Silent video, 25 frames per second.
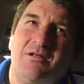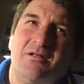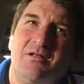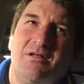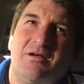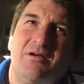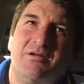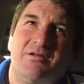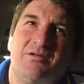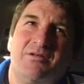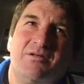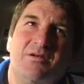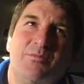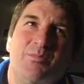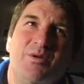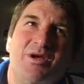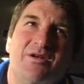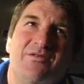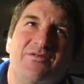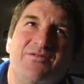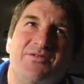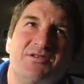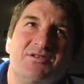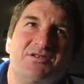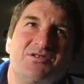the
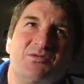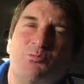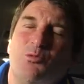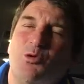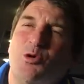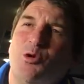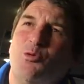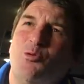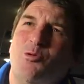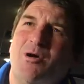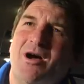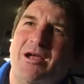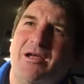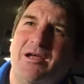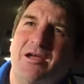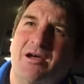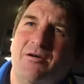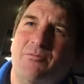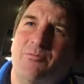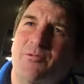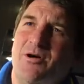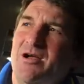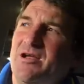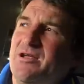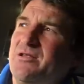benefits will
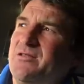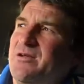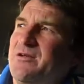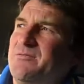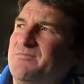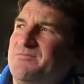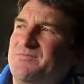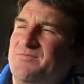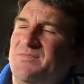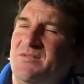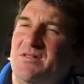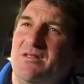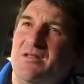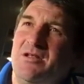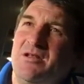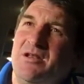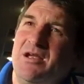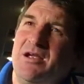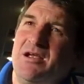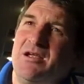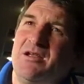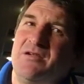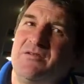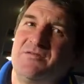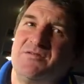outweigh the
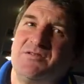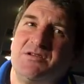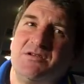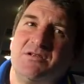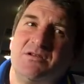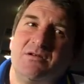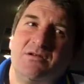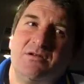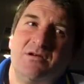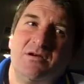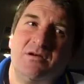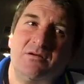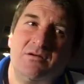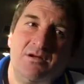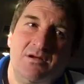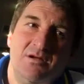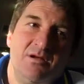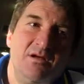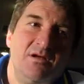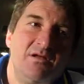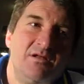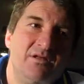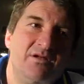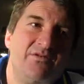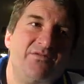negatives, and
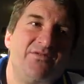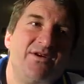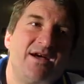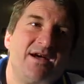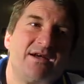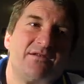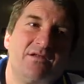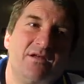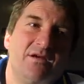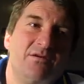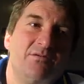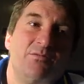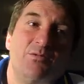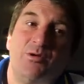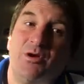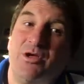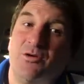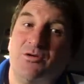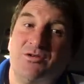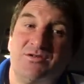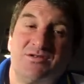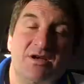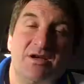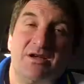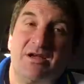the fact that
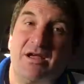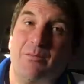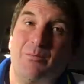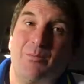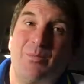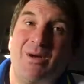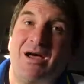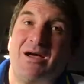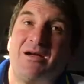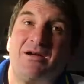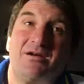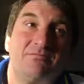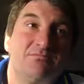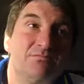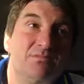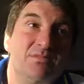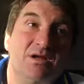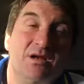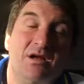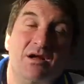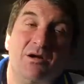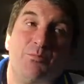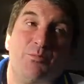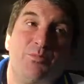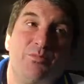we also get back,
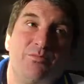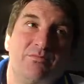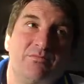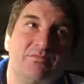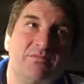you know,